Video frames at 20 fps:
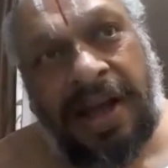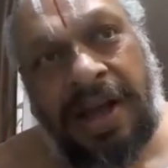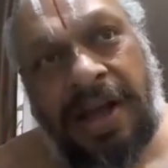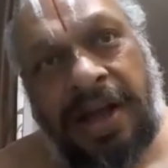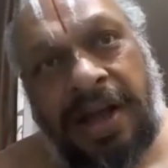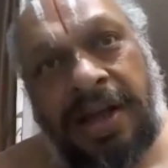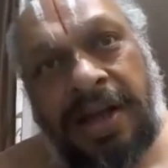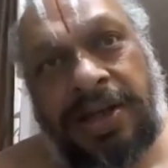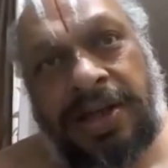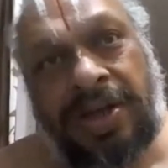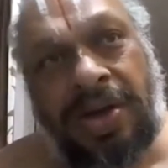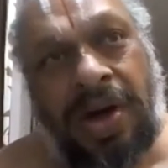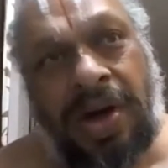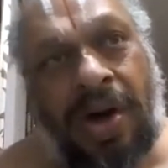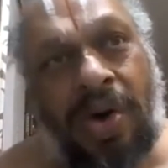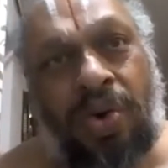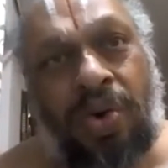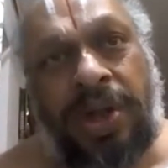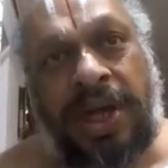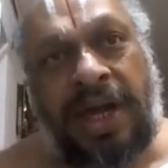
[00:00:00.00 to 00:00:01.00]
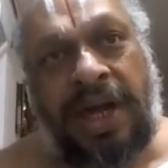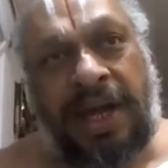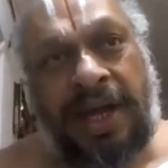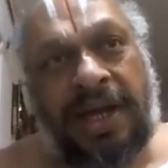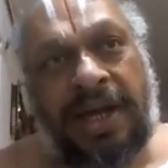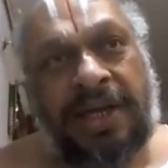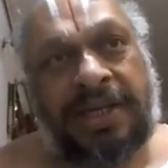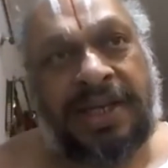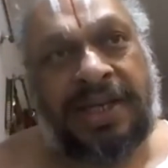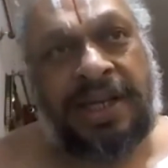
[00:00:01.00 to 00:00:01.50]
So how
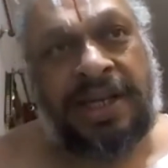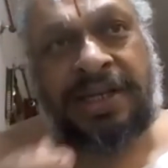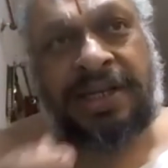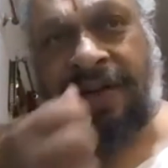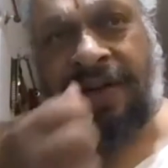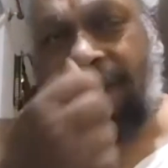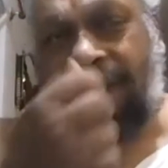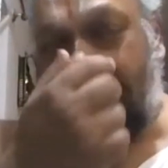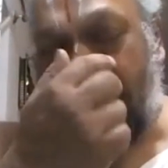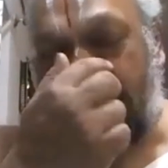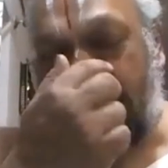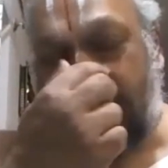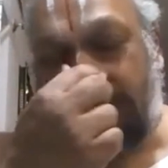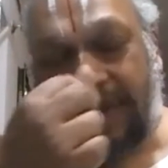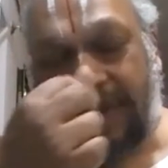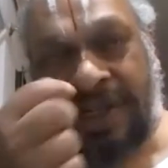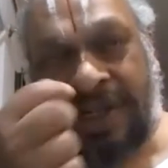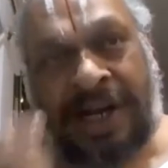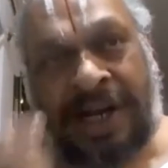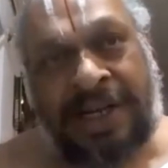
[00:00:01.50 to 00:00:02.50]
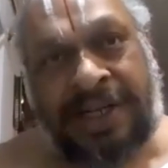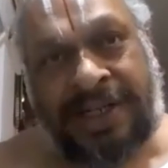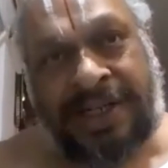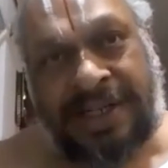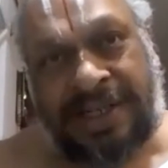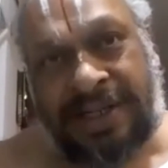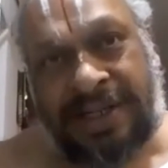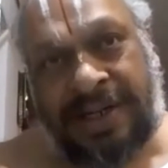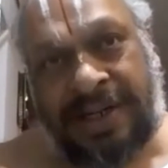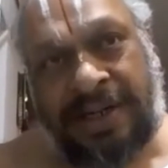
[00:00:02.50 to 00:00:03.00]
the sense of touch that
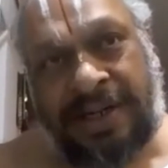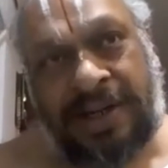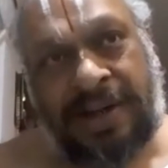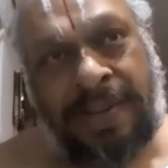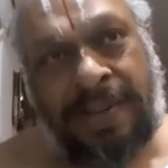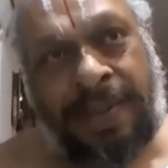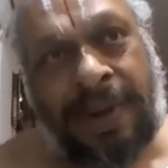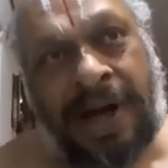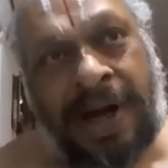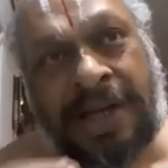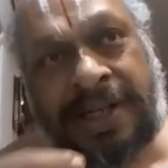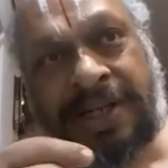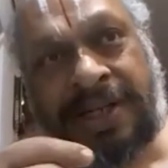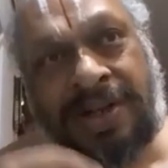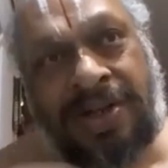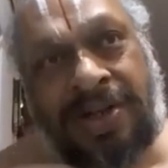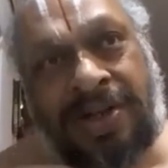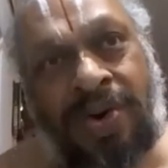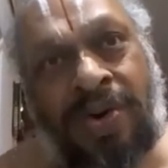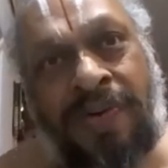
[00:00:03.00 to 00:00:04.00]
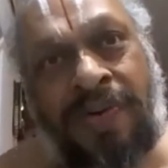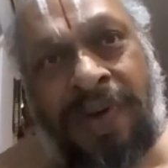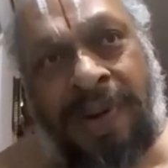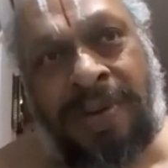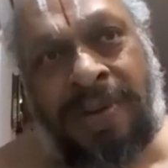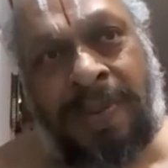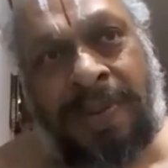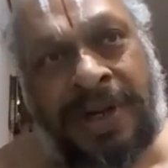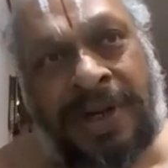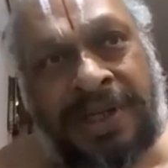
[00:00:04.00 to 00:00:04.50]
is passed through from
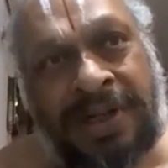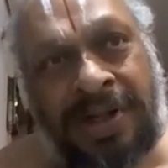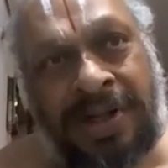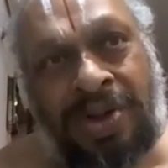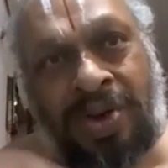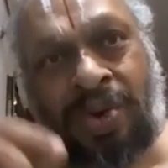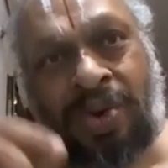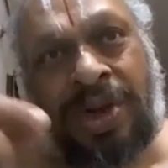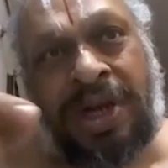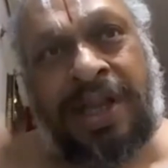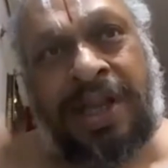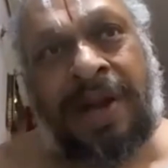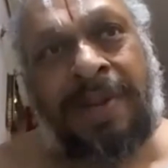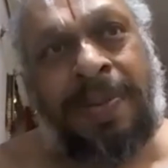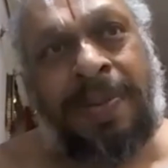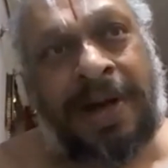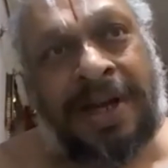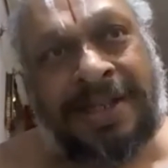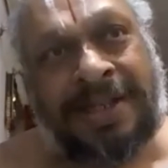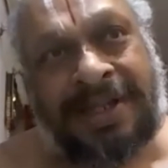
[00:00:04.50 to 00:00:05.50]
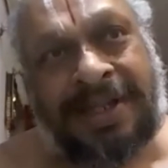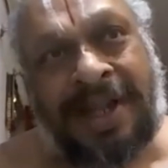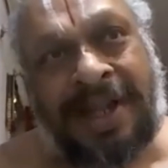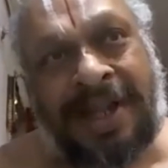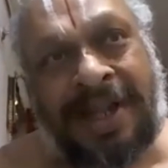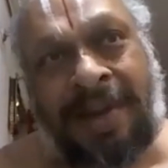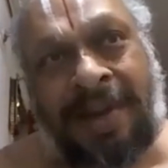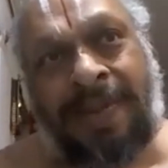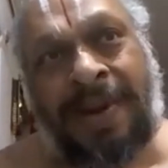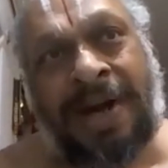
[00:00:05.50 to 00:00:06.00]
the person through the
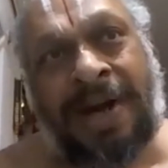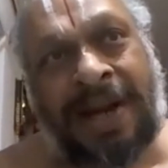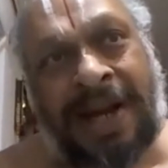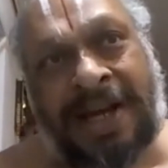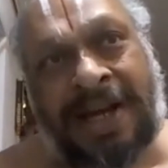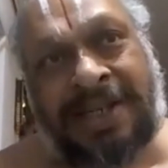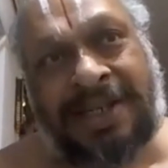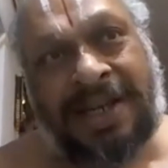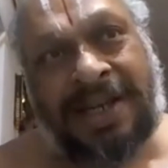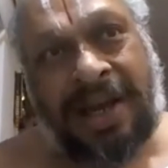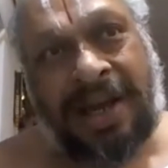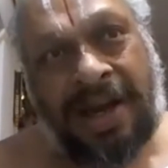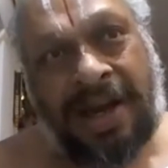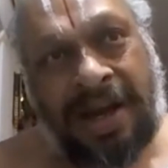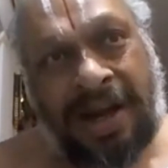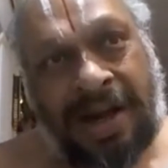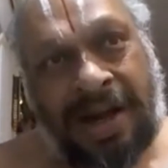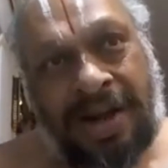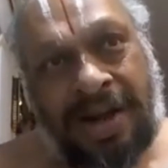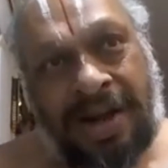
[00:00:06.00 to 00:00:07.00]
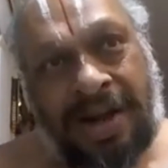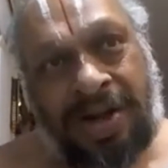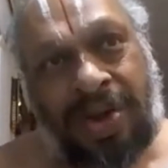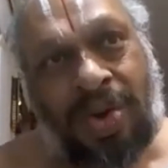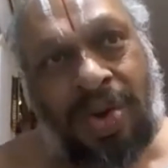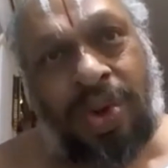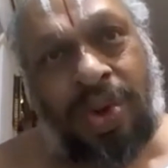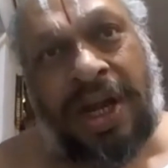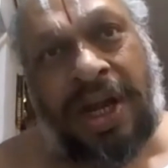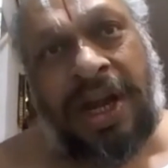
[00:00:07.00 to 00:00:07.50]
darbha grass, through
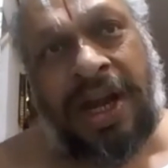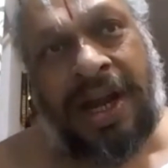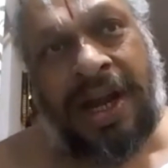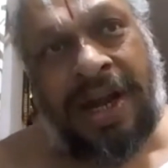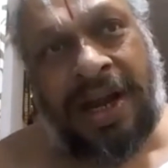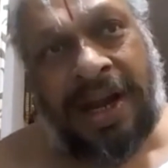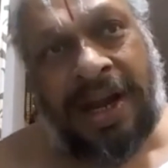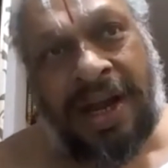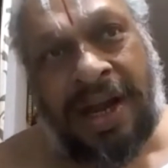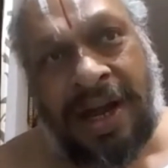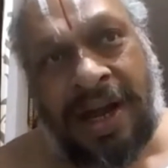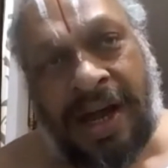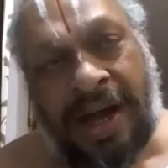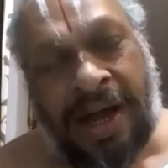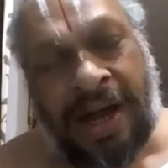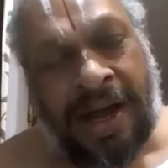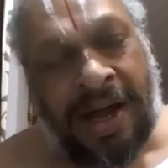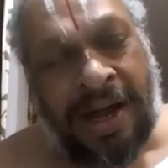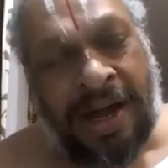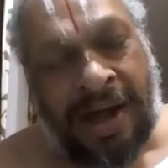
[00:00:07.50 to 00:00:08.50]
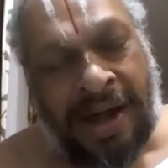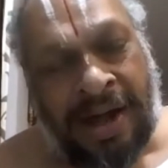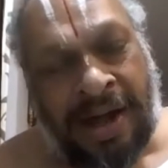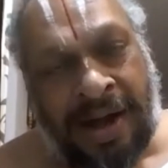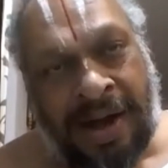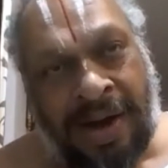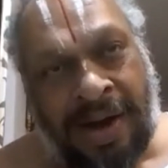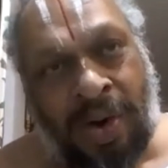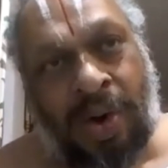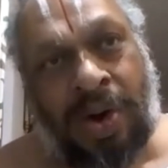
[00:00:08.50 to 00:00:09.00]
the
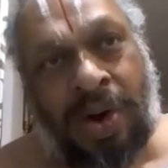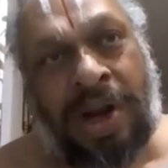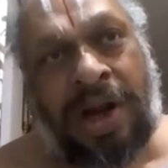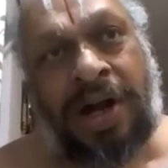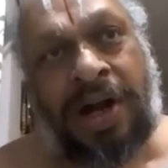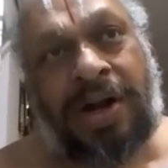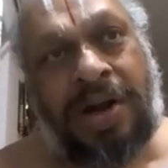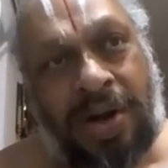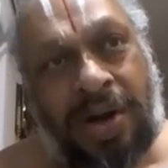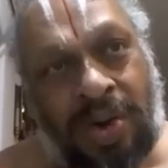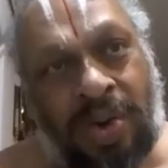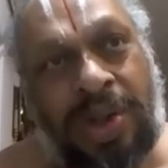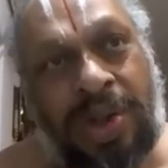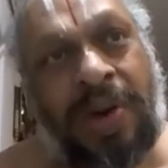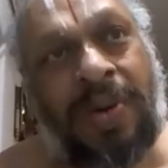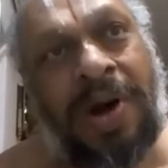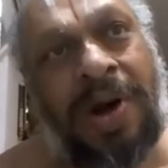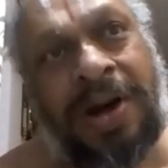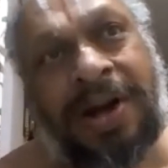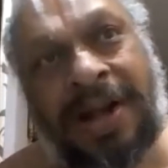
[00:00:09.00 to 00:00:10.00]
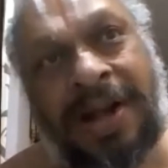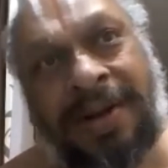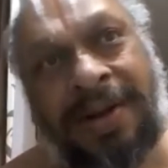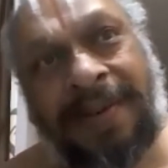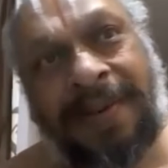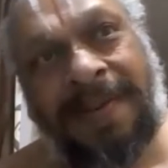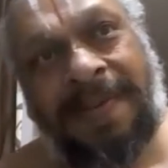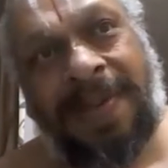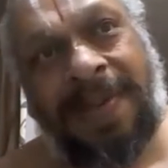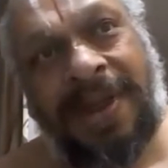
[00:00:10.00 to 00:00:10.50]
coconut to the water,
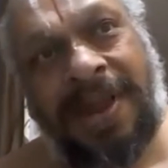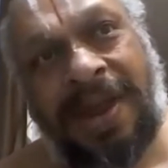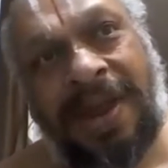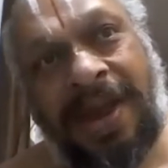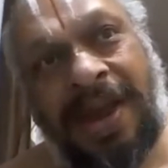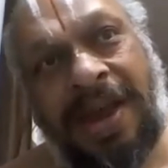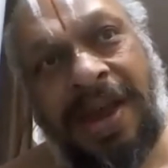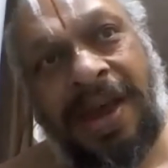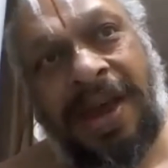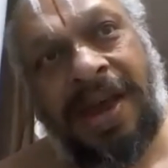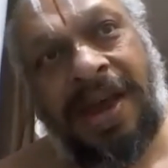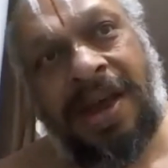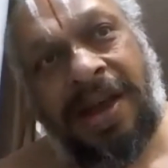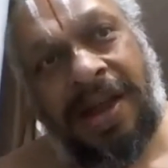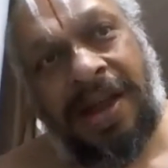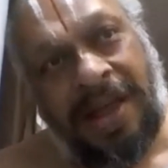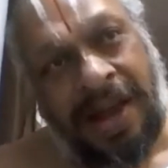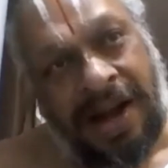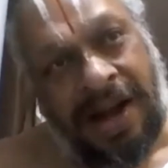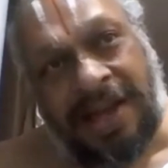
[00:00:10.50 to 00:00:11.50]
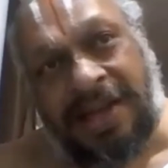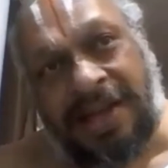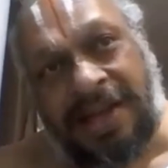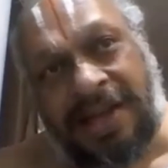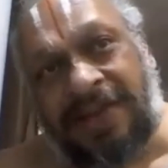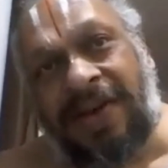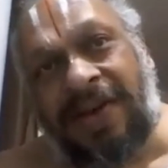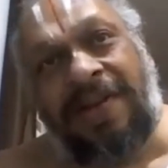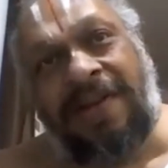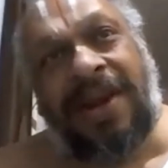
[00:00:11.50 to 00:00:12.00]
that is
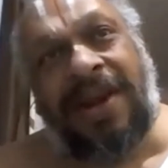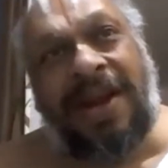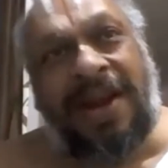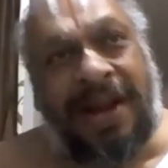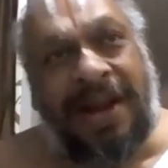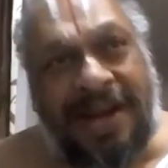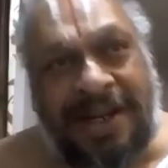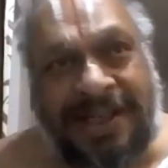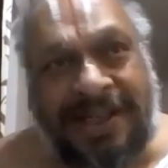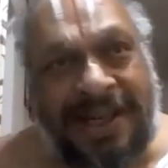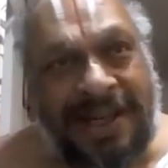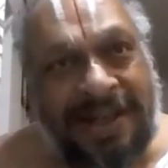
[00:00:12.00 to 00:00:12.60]
very, very interesting.